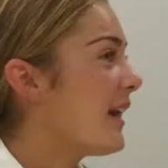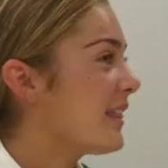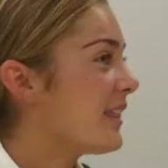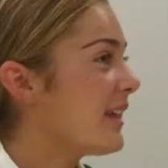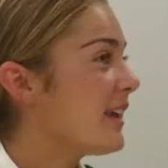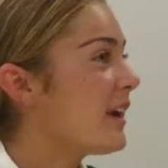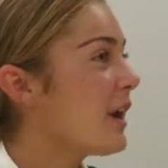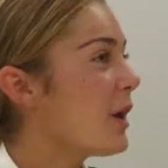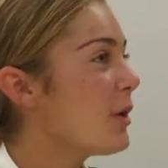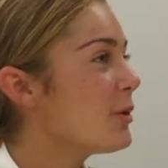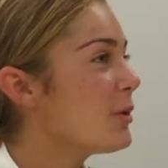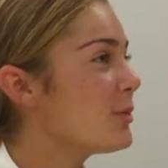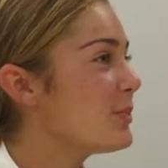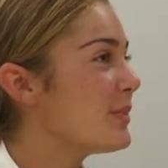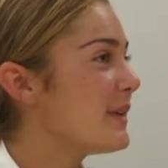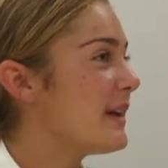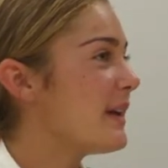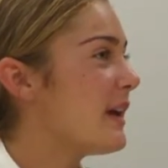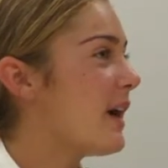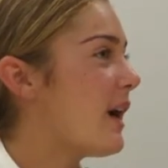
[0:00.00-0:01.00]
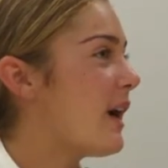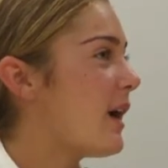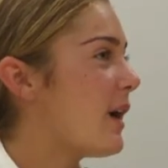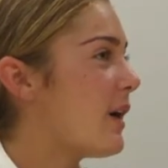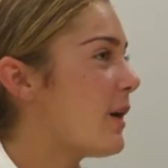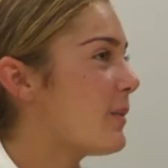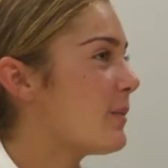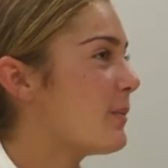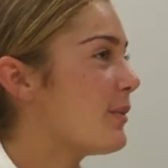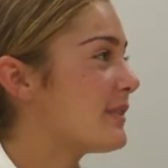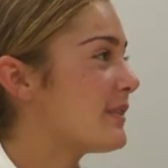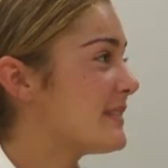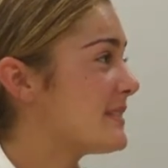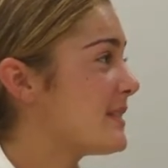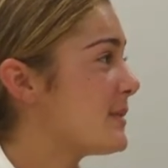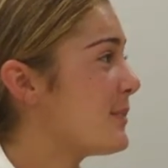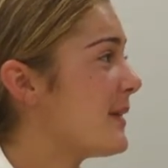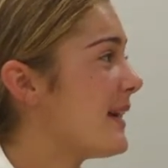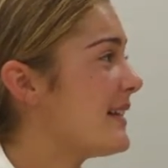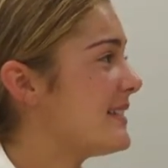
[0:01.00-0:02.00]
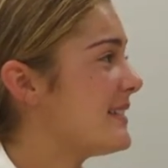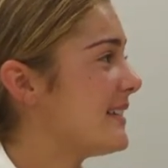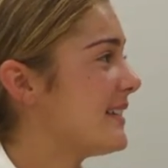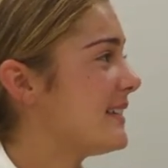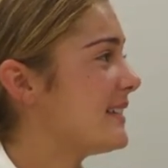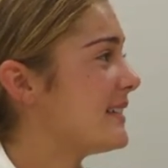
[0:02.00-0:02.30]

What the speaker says: think I will be participating in the